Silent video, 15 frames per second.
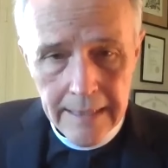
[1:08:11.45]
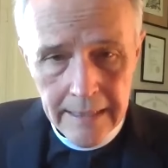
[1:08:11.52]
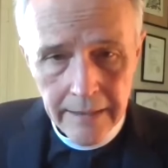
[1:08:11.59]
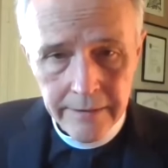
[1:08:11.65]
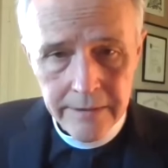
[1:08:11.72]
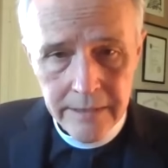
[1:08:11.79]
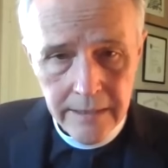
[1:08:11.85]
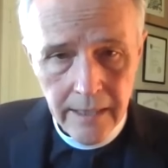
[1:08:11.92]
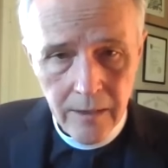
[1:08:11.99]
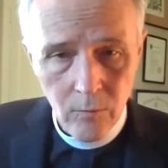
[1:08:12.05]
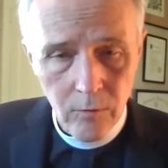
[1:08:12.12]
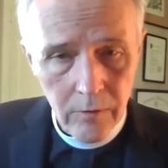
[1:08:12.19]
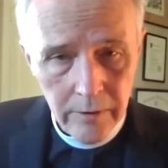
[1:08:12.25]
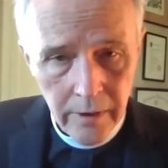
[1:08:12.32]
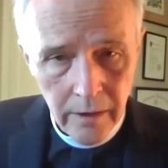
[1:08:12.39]
ELCA
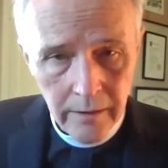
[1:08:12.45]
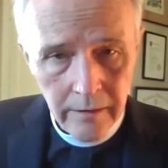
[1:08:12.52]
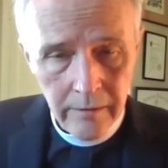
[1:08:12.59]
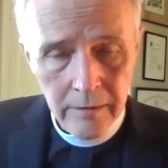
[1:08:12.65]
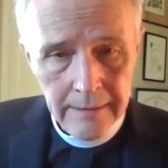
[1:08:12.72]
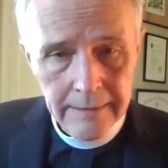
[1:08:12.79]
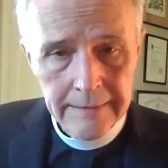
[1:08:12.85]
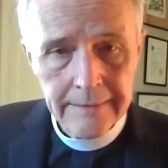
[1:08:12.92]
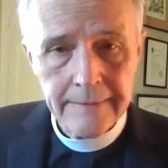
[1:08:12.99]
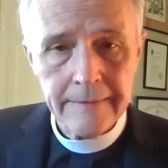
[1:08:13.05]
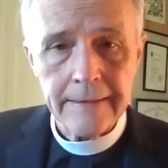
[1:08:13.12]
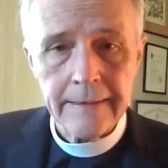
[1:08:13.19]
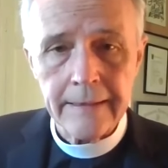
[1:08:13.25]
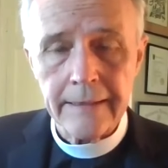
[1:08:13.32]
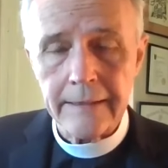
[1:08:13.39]
World Hunger
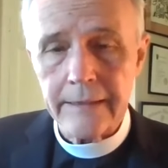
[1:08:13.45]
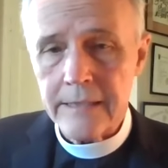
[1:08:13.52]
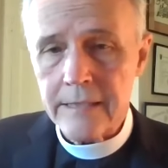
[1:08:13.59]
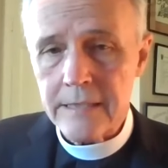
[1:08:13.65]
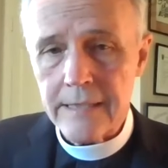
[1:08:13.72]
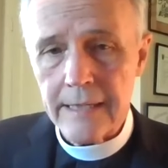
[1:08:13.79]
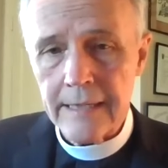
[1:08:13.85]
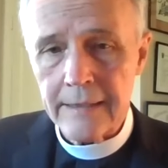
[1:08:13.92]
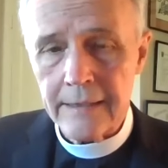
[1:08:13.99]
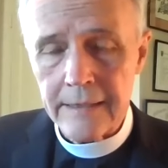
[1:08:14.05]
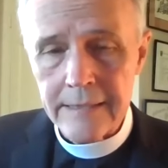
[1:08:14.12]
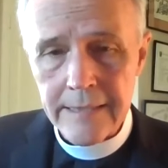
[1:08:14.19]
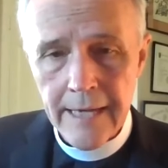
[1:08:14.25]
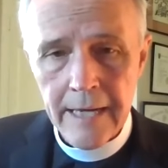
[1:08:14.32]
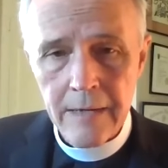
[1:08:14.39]
is in the
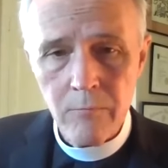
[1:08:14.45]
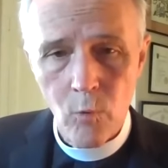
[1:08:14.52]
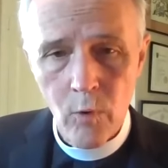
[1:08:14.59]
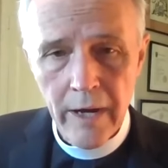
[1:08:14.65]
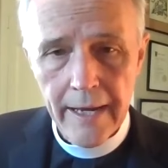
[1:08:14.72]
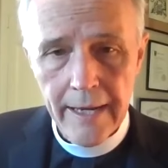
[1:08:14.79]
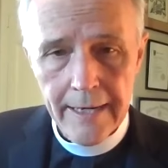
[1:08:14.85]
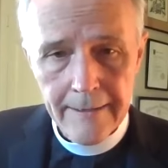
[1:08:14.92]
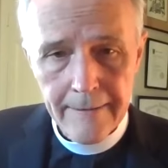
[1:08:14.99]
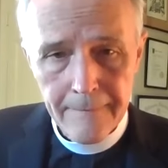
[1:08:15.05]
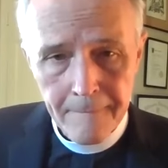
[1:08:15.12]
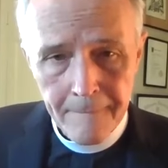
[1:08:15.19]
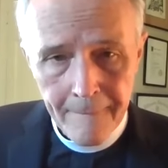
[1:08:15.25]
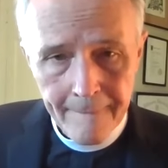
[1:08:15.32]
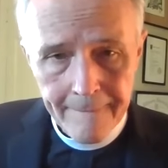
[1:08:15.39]
same way,
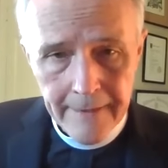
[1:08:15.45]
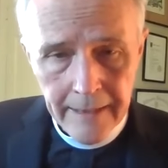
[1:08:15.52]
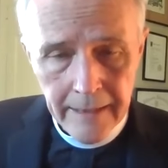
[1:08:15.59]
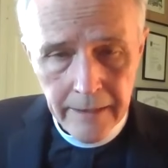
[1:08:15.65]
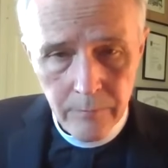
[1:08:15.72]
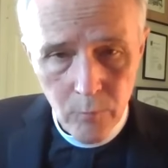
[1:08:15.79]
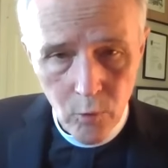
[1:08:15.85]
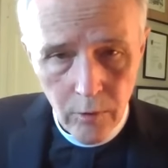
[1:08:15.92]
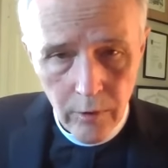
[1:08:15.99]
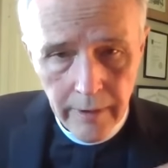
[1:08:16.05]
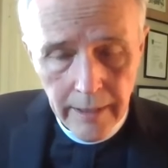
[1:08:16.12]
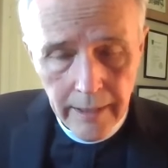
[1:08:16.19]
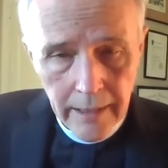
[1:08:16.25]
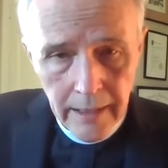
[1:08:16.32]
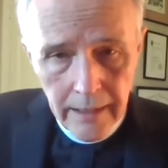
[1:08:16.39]
in
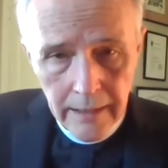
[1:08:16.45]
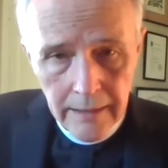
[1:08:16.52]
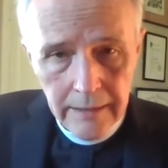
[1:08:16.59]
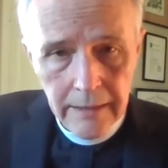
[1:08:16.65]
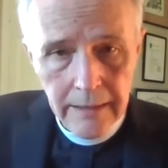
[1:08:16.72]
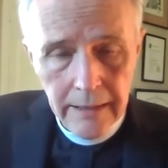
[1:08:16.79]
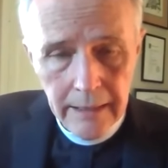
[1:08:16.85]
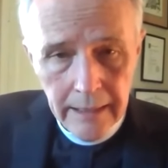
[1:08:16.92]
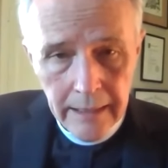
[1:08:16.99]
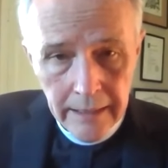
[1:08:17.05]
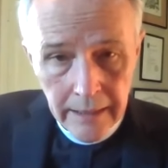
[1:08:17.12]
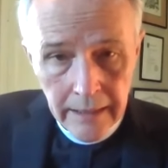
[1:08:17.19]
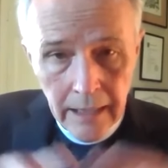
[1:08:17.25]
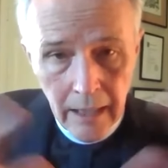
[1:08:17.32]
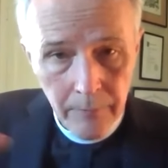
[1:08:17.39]

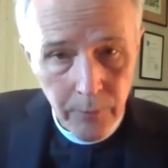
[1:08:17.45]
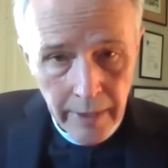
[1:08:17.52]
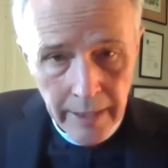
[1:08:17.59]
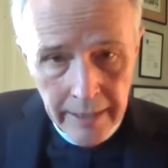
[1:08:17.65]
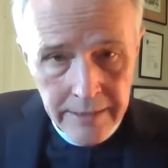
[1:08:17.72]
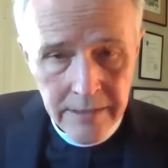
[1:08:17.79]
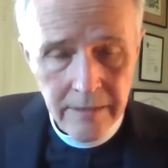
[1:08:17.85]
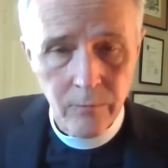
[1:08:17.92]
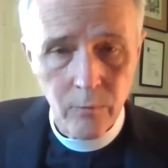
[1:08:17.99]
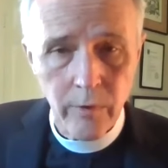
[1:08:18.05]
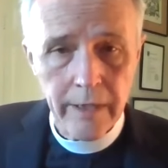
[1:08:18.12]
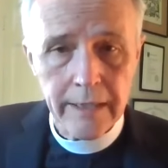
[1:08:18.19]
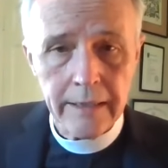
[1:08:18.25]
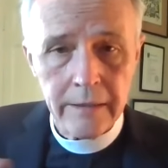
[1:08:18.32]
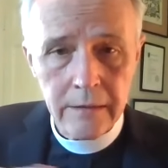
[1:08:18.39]
a comprehensive
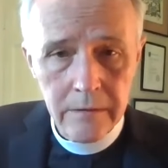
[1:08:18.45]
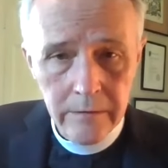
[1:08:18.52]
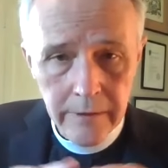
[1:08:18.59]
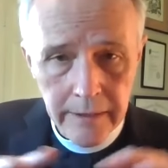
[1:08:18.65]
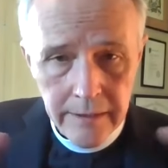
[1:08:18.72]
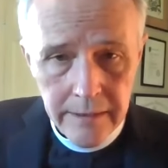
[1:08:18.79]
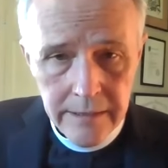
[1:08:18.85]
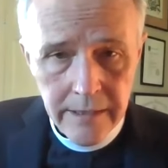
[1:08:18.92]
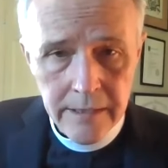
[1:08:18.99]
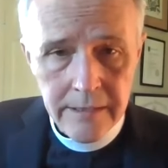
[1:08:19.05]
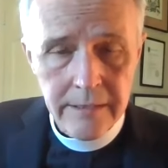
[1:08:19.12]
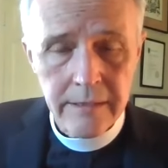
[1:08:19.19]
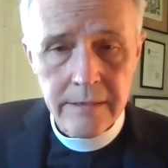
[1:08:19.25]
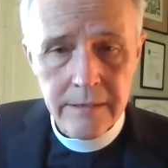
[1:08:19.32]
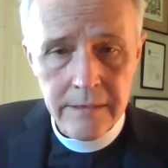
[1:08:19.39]
way, including
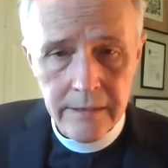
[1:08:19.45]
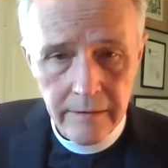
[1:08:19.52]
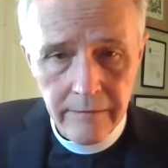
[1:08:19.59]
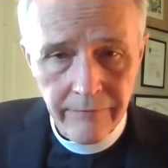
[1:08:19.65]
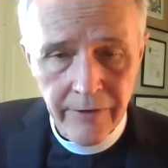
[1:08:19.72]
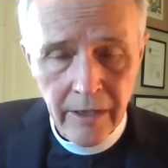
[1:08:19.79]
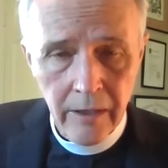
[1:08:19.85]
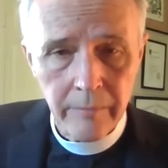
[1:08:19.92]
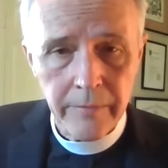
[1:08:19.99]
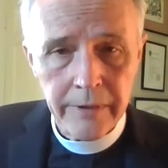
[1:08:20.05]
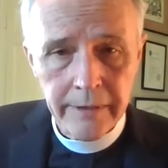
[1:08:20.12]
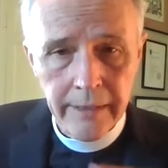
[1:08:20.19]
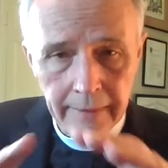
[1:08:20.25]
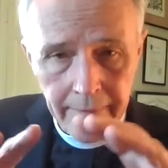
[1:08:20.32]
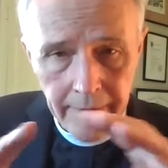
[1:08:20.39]
assistance and
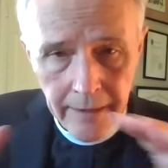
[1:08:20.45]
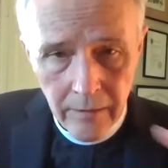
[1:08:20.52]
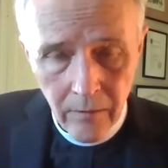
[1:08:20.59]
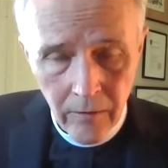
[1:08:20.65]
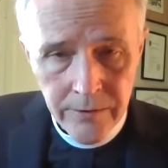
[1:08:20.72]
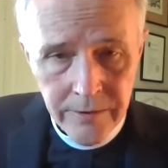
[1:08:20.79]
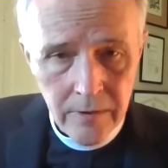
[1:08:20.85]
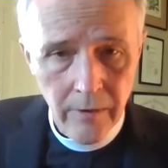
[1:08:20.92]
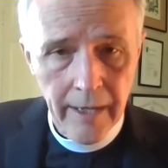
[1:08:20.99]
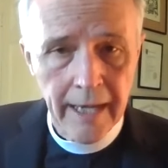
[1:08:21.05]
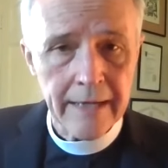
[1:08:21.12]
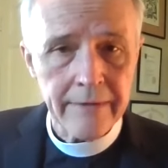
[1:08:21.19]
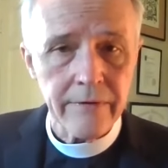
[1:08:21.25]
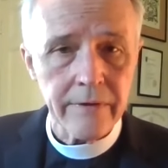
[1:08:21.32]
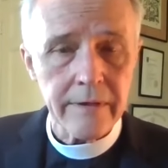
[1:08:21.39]
development and then also
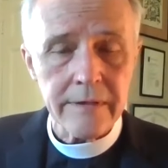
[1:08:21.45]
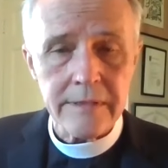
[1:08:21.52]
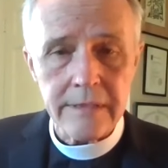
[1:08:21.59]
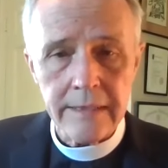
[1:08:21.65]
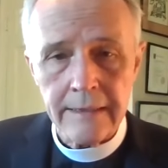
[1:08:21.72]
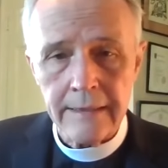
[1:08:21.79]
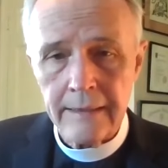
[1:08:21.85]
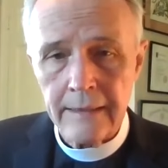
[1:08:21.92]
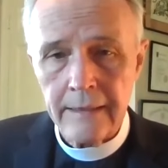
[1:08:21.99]
advocacy.